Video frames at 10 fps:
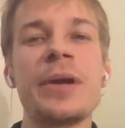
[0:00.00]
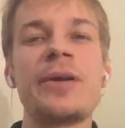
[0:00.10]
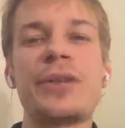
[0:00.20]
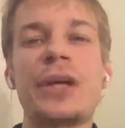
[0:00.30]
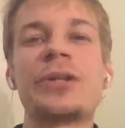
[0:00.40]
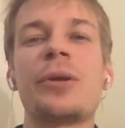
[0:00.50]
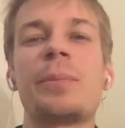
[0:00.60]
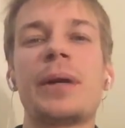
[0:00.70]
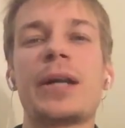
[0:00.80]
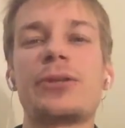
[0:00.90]
Then you
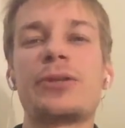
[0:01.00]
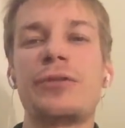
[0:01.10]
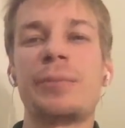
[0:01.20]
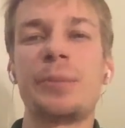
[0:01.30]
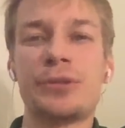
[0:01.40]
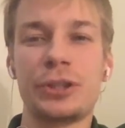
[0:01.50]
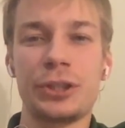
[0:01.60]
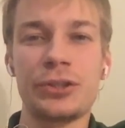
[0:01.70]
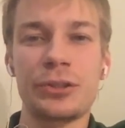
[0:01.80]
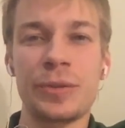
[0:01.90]
apply to different
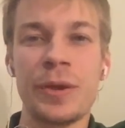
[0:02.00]
positions.